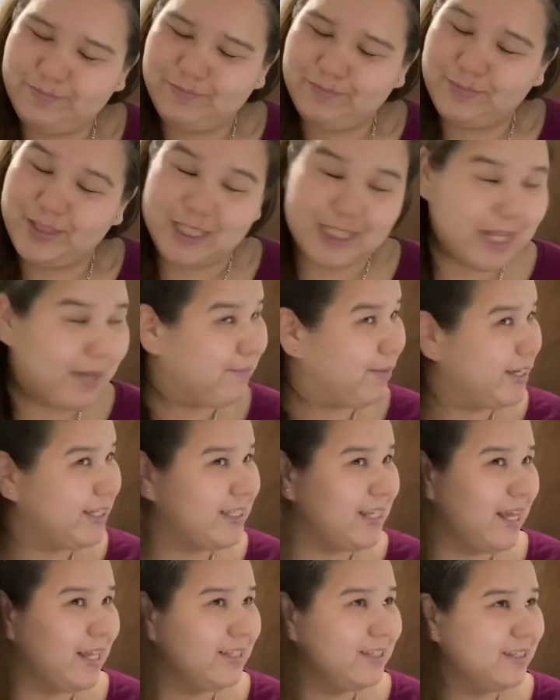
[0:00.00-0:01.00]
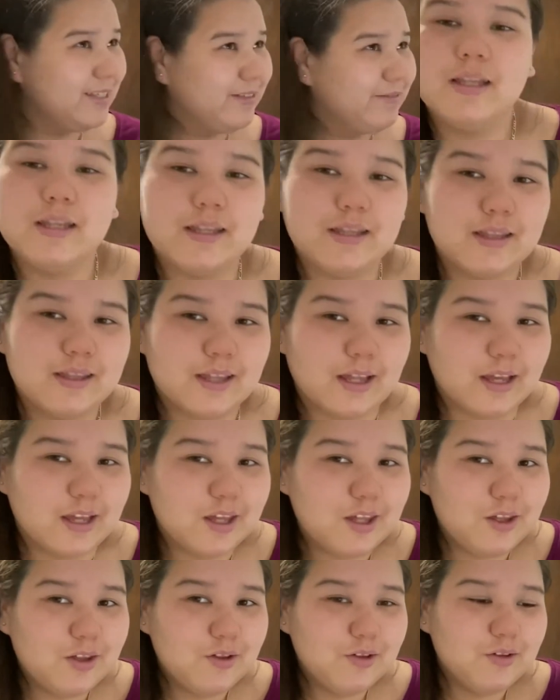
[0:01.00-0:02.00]
Does that make sense?
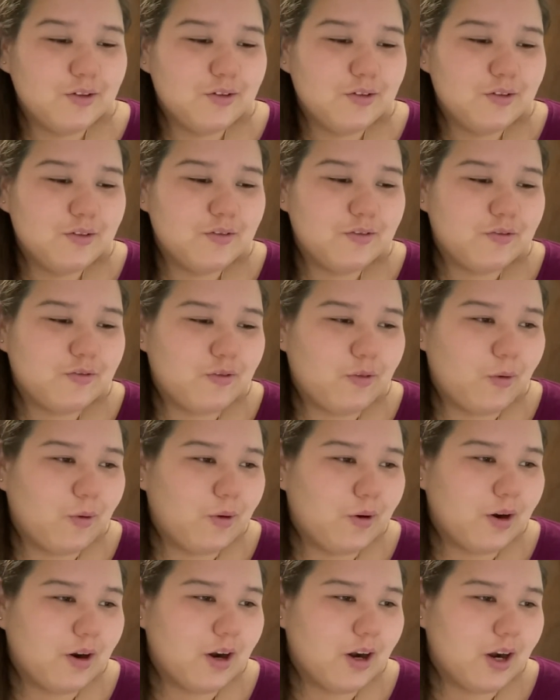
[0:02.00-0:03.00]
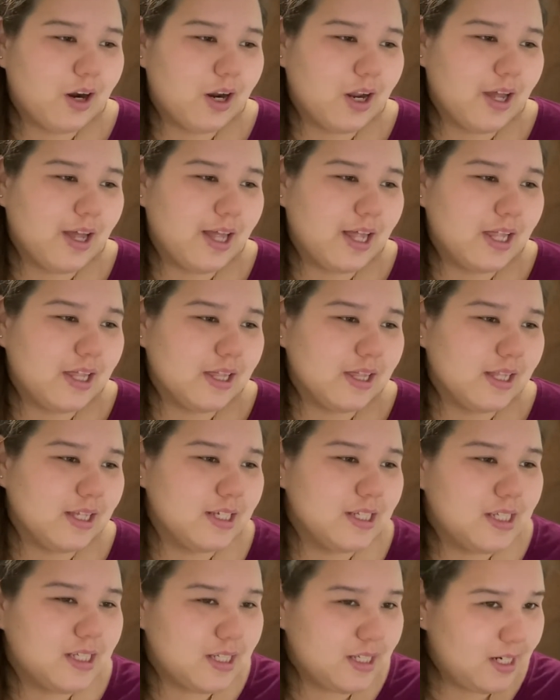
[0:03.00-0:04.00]
Thank you for
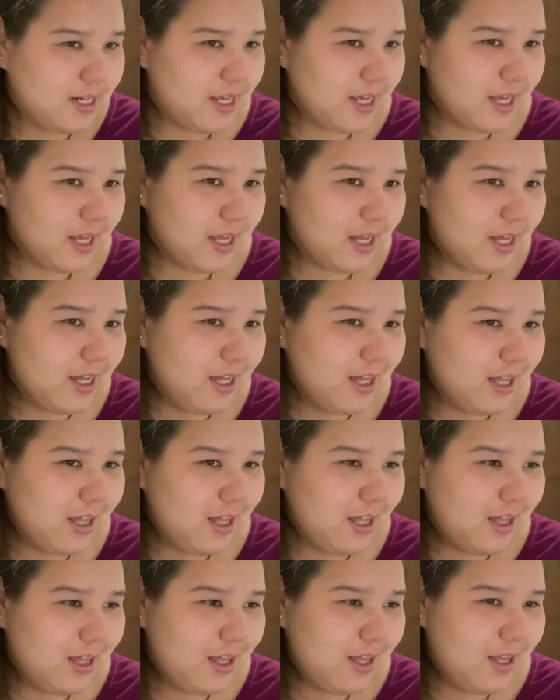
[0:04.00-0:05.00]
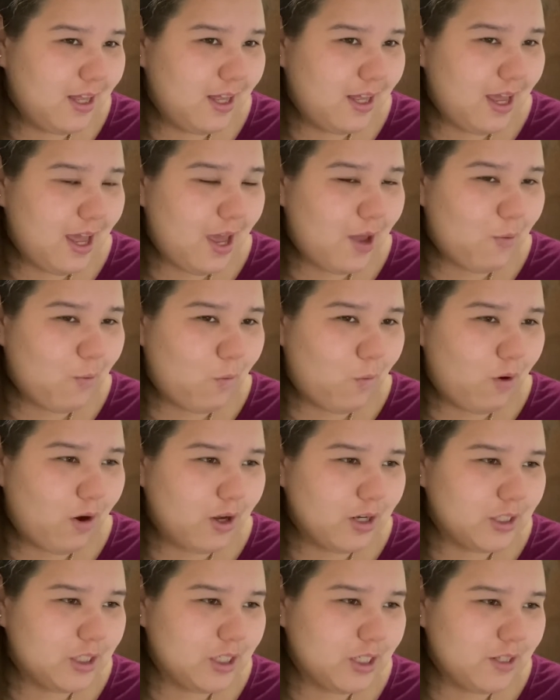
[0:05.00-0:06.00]
listening and
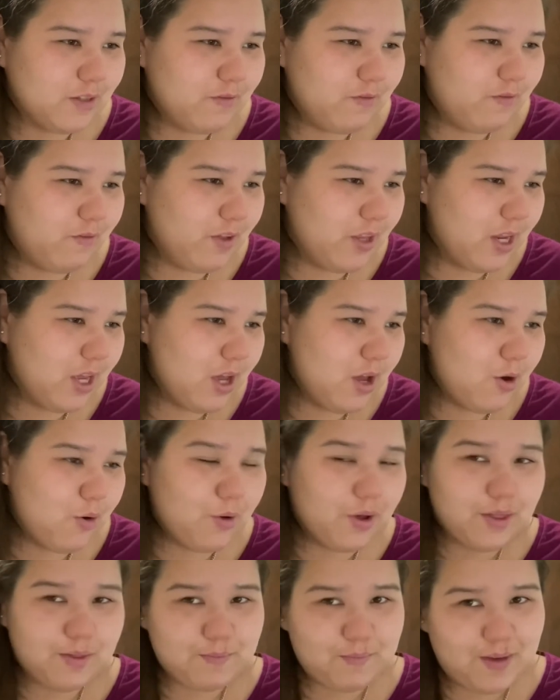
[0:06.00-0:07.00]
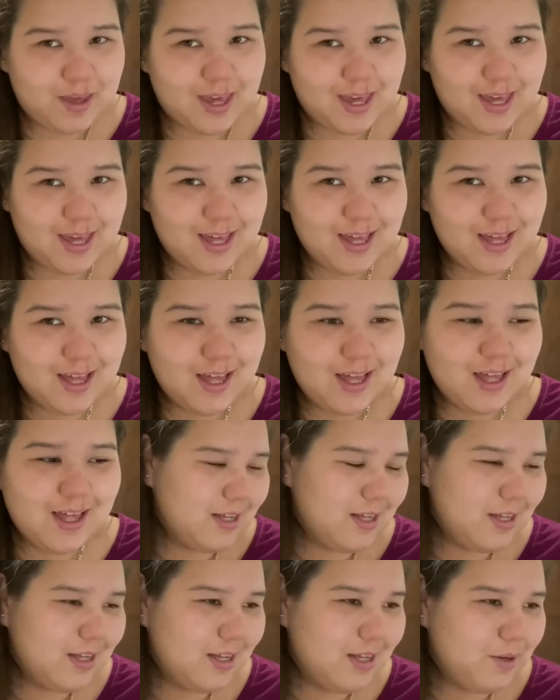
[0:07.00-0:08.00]
watching the video with me. Uh,
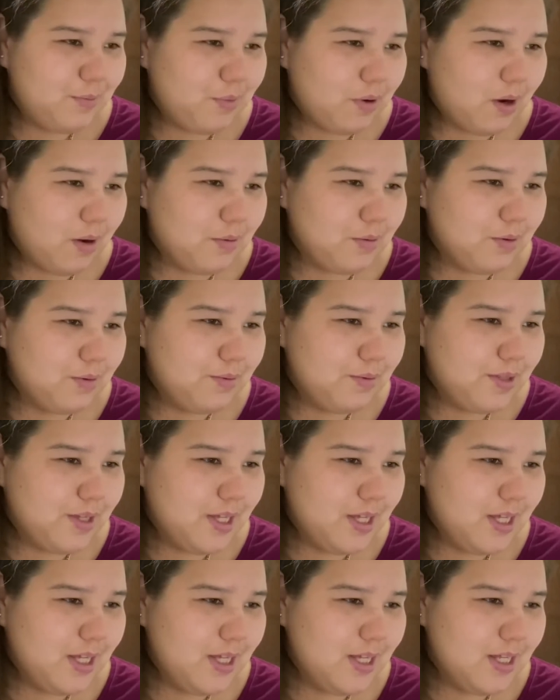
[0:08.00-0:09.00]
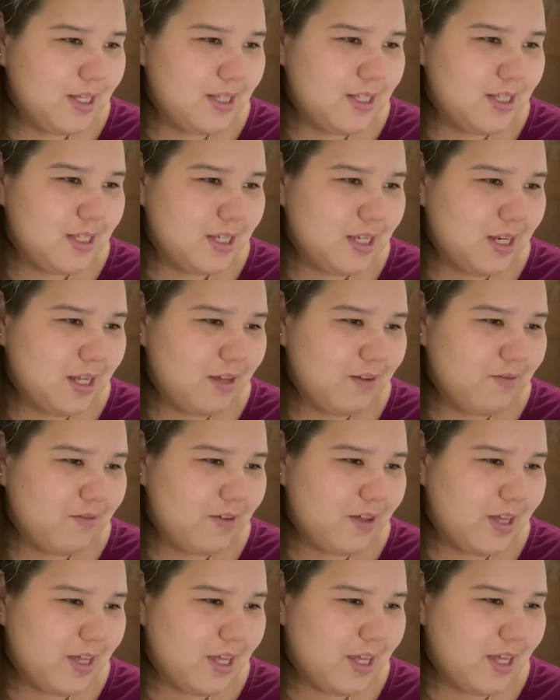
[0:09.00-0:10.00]
I probably didn't
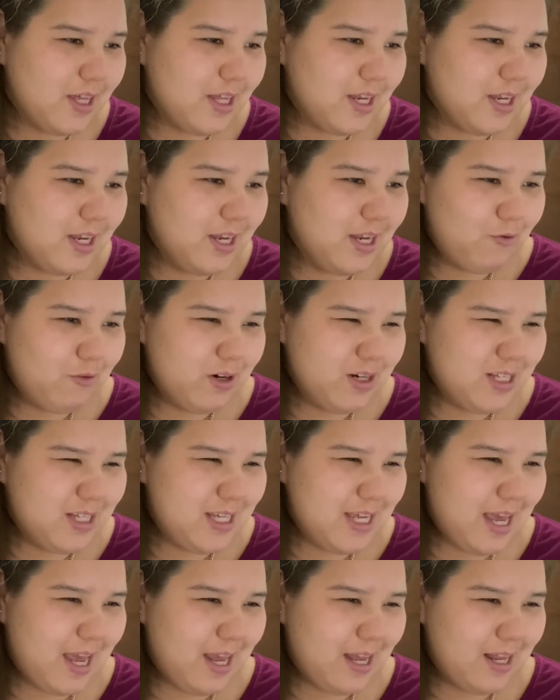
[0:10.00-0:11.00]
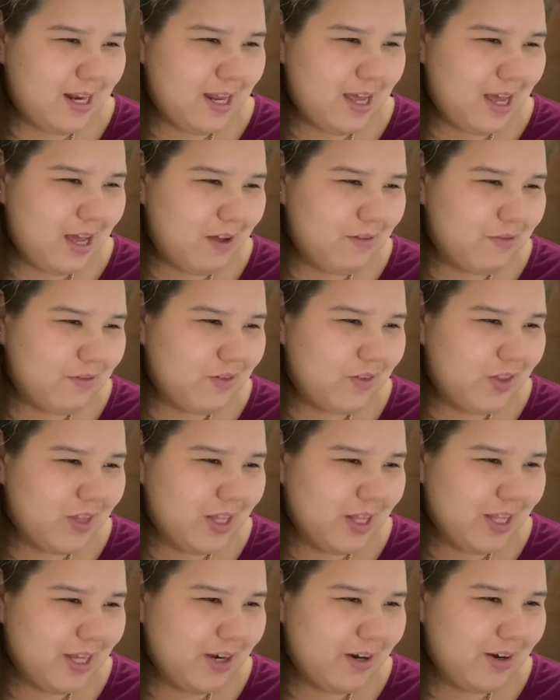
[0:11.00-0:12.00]
even retain half of the
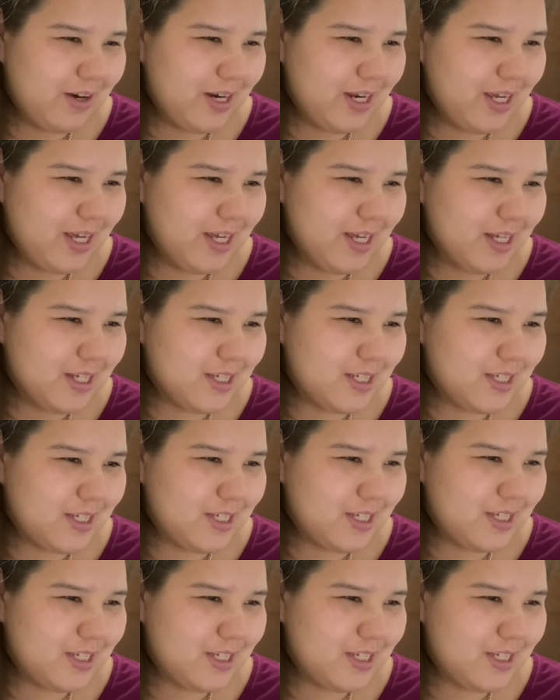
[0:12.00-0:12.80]
lyrics